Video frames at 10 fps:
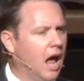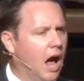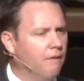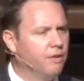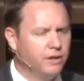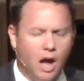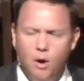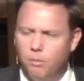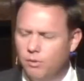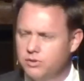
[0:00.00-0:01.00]
of the
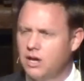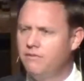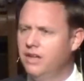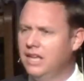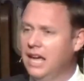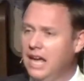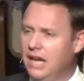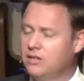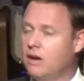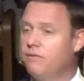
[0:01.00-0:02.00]
nobles, of the
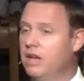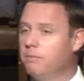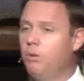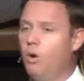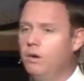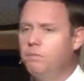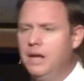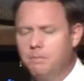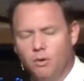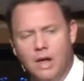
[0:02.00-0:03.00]
kings, of the important
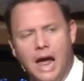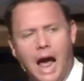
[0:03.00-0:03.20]
people.